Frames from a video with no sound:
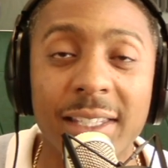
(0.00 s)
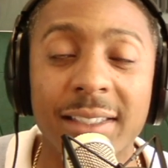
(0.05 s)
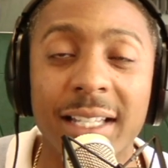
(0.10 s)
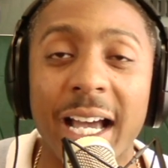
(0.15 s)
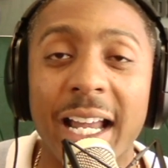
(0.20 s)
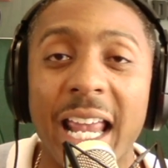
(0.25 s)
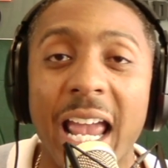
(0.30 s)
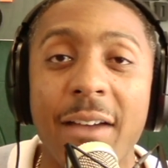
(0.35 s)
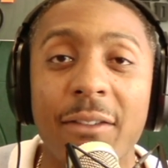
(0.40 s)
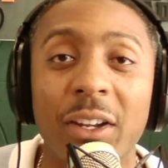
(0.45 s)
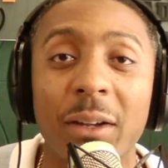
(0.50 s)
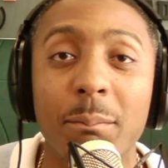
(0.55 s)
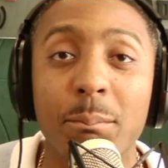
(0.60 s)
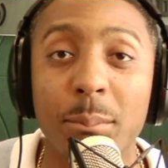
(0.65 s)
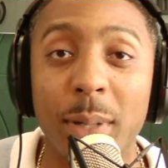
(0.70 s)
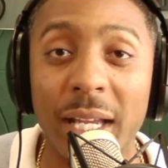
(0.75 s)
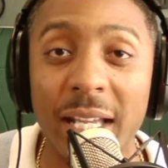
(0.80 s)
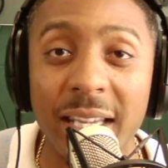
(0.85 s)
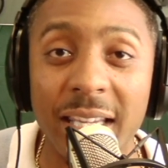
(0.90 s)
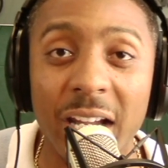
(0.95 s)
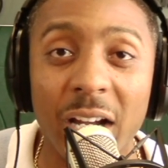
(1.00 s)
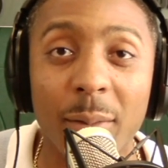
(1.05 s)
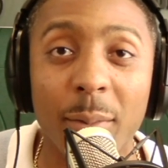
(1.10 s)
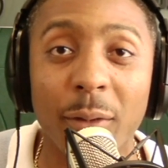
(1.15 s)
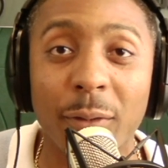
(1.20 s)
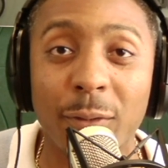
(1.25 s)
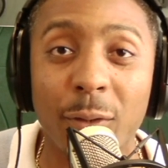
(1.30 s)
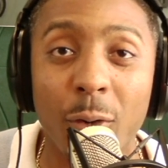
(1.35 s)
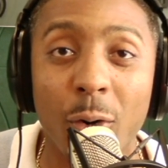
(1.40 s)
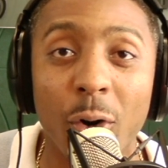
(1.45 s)
not having been there
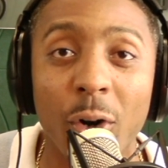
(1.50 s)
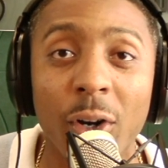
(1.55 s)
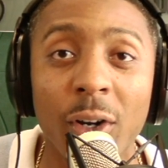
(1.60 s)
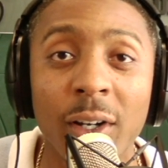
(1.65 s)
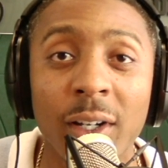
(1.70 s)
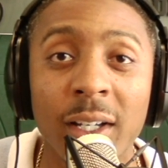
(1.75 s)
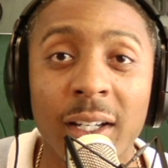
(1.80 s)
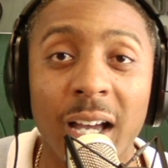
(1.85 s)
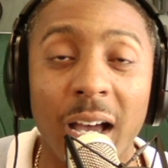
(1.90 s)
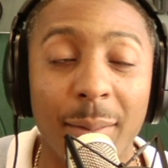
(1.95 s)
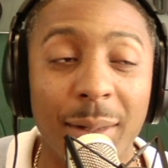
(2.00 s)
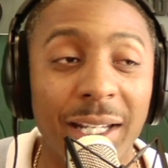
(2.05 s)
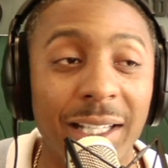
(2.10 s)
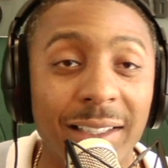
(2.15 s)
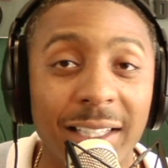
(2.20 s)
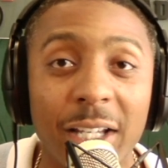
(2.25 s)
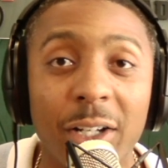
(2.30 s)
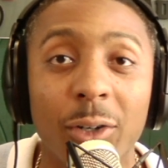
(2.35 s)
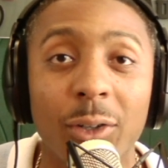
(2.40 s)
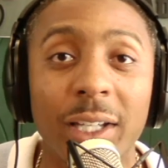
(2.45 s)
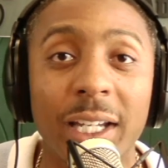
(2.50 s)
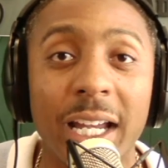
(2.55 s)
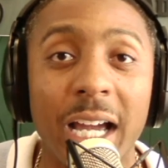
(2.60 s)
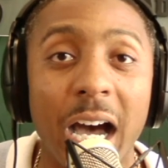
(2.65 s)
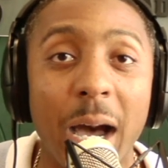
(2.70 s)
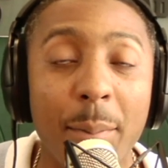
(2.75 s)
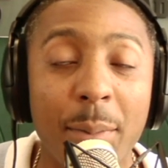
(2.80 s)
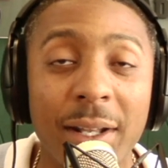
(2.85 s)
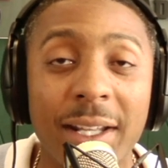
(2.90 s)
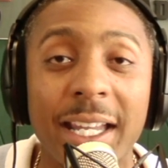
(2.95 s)
before. I mean, literally
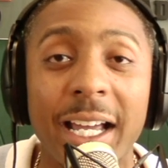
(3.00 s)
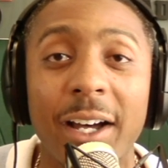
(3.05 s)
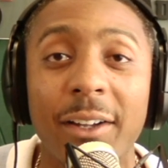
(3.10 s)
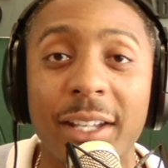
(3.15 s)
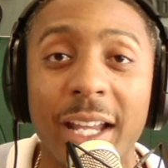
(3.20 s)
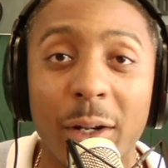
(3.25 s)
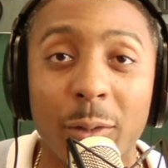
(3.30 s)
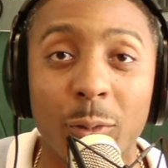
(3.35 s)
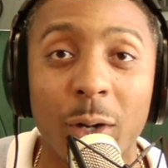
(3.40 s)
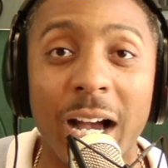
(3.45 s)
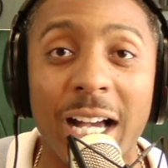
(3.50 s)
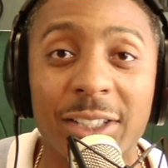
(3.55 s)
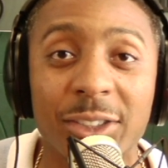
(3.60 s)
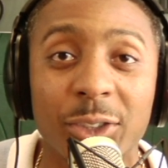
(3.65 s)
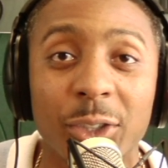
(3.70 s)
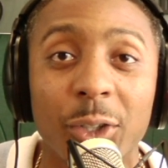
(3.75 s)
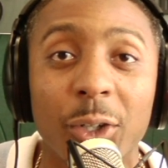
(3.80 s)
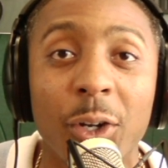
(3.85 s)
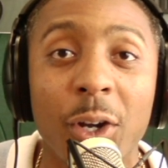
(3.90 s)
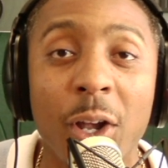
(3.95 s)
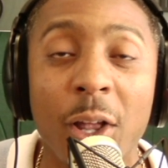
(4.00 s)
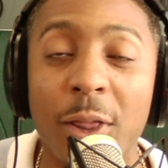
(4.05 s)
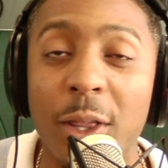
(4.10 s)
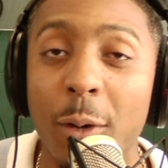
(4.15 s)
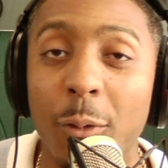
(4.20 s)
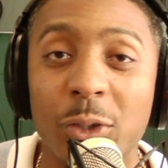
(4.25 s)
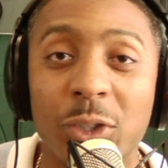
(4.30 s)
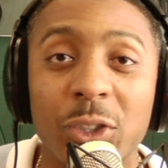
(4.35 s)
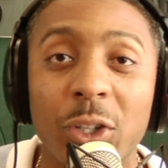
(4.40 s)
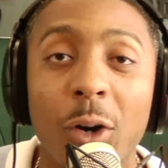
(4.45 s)
up and down that roster, there
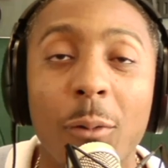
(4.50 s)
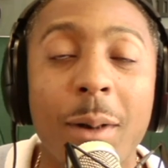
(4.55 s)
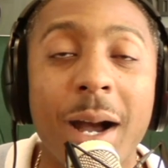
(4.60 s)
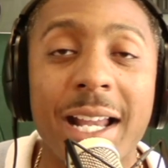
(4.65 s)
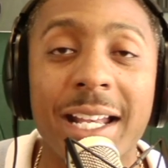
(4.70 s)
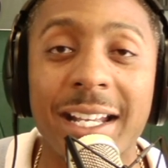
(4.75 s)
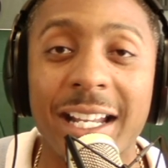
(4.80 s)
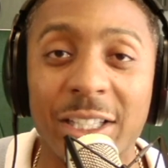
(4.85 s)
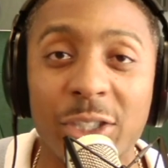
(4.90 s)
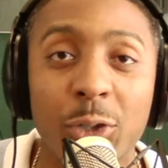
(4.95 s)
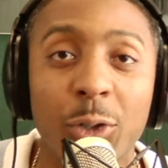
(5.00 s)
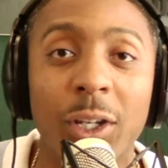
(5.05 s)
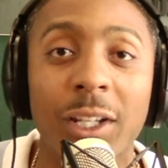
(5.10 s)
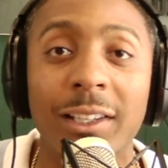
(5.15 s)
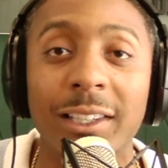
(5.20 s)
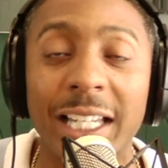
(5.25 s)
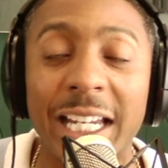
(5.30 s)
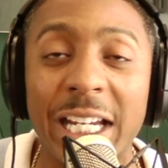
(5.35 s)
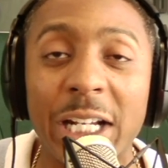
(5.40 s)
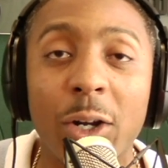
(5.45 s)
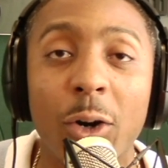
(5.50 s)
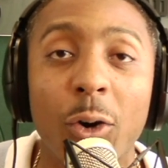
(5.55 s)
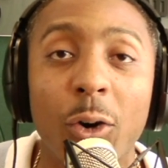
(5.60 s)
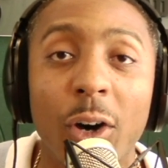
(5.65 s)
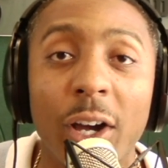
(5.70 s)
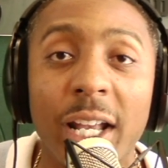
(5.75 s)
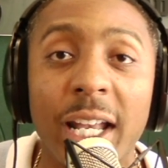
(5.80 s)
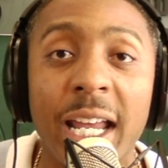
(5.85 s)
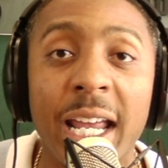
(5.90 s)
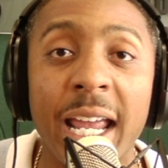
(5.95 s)
was nobody that you can lean
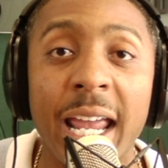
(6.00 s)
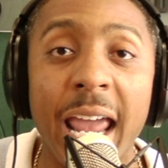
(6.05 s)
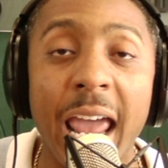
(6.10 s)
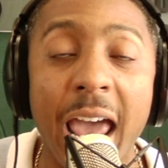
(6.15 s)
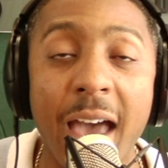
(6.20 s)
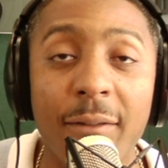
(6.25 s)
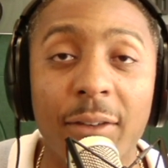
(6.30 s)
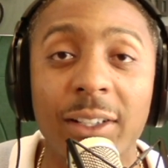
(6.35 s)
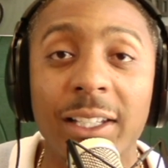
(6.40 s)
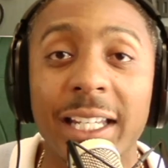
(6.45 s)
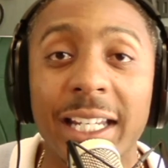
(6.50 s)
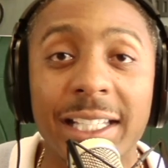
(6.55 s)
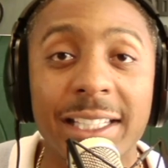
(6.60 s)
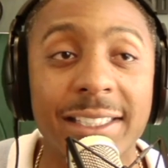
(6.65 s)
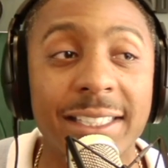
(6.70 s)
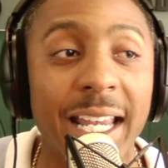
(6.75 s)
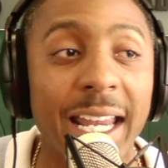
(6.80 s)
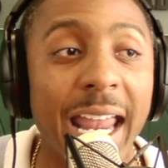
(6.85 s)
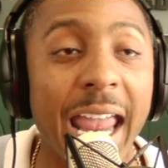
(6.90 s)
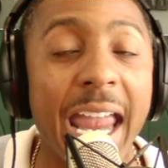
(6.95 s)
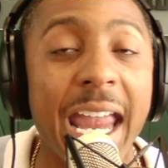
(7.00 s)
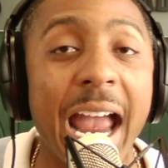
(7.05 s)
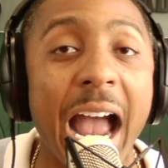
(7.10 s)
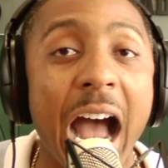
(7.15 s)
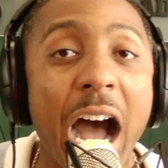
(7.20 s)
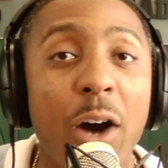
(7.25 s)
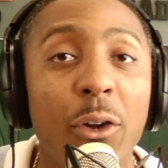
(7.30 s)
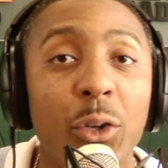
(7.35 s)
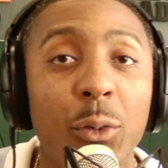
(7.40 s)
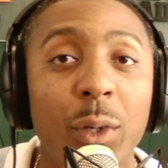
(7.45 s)
on heavily and say, hey,
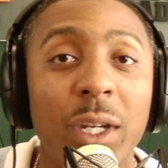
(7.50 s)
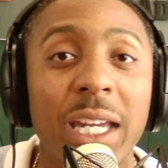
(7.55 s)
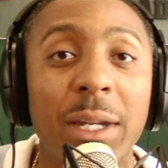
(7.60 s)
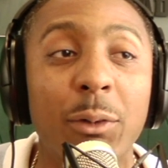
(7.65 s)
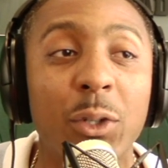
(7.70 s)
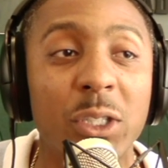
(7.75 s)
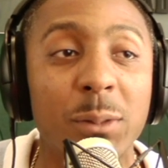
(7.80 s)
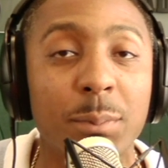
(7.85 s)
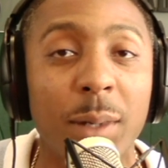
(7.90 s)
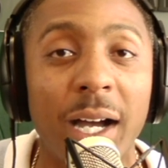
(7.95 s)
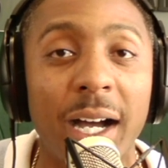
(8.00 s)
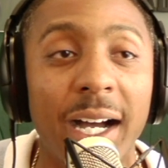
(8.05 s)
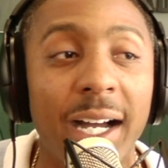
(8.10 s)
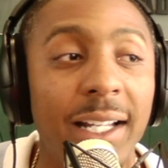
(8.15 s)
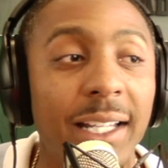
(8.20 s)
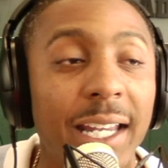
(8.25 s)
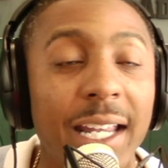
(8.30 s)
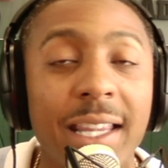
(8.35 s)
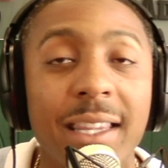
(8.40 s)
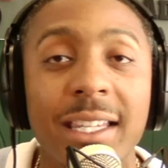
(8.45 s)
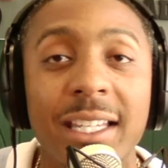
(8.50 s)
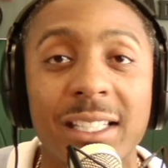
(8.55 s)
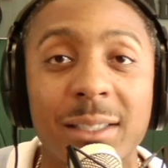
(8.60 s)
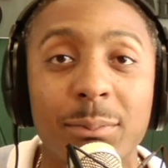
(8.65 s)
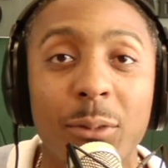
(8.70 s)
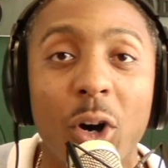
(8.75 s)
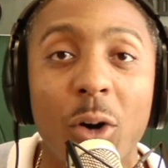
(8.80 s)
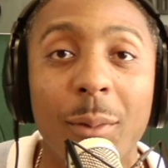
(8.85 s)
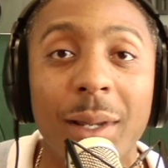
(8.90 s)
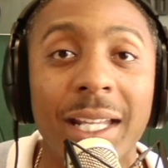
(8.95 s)
how do we respond in this
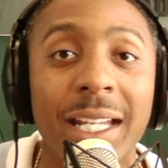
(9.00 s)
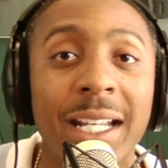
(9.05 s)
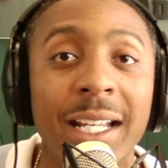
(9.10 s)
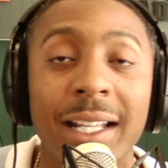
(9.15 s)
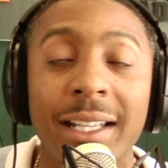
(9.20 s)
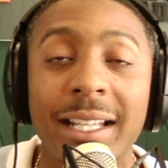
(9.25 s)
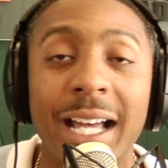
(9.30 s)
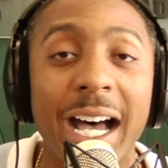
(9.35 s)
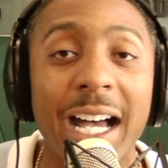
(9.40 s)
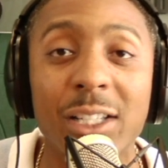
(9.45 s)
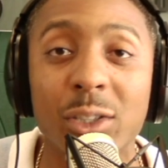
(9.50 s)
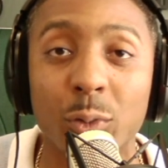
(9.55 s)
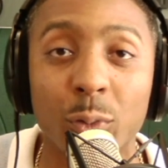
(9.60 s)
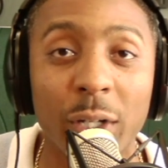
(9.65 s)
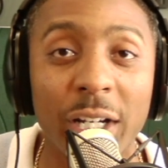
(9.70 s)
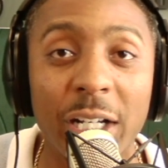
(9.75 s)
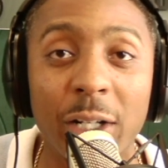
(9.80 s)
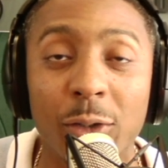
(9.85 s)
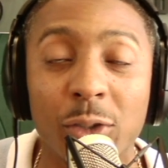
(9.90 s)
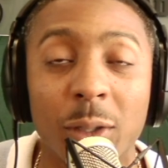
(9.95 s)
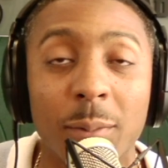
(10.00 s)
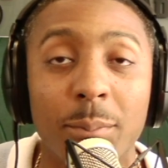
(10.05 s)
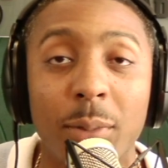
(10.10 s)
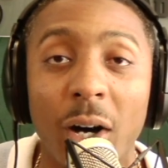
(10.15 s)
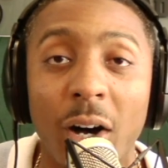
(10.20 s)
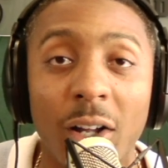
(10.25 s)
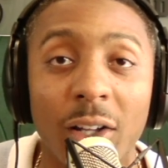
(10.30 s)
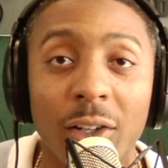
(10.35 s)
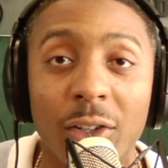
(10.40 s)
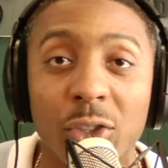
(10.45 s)
moment? Naz Reid, who's a
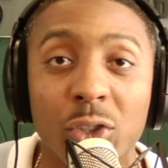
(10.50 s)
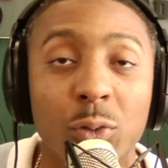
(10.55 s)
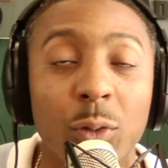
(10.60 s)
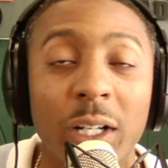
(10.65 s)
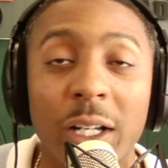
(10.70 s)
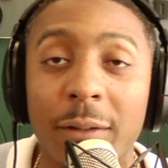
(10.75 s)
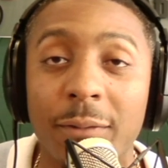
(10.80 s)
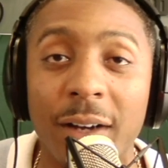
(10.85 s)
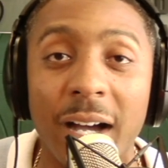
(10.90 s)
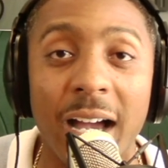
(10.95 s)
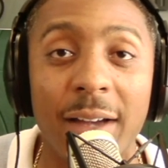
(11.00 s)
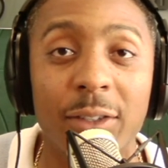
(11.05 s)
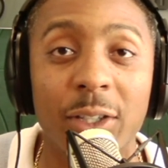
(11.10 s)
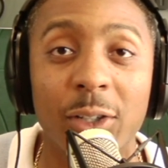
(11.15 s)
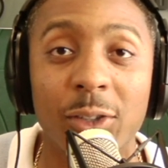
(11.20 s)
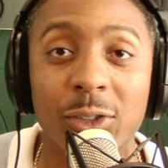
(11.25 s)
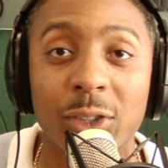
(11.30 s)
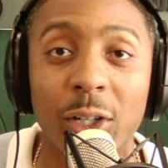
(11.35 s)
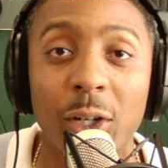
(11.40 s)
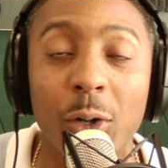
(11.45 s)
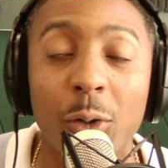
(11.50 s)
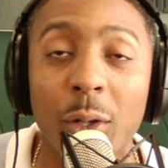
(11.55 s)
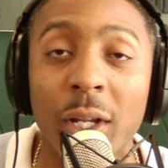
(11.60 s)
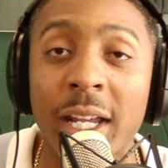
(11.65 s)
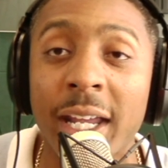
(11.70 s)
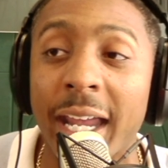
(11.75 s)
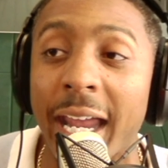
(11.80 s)
baller, is 25 years old.